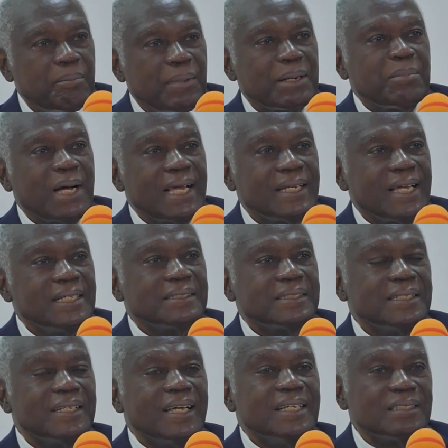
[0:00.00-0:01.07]
But by
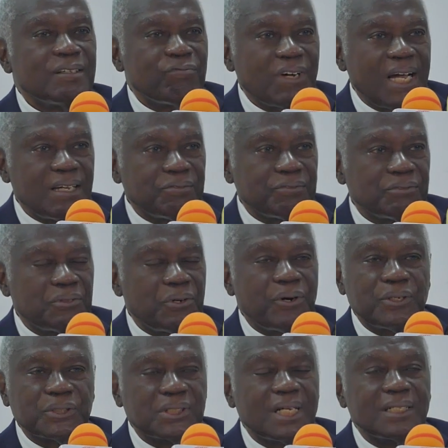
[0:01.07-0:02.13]
1985,
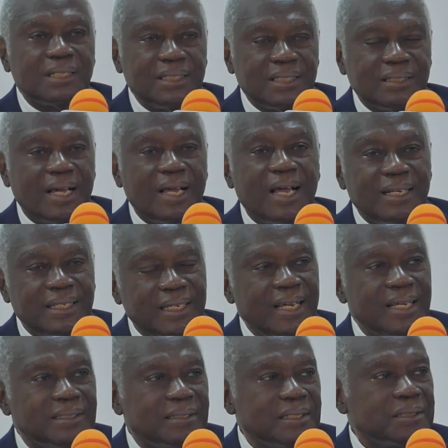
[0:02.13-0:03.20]
or certainly early
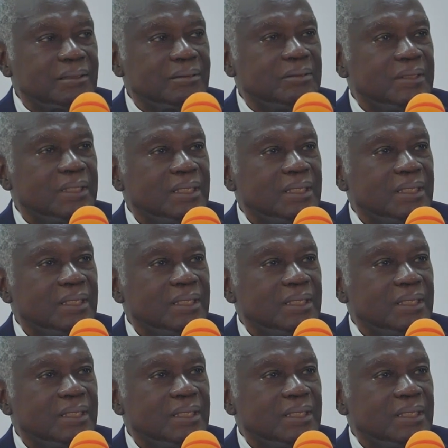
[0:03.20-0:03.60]
80s,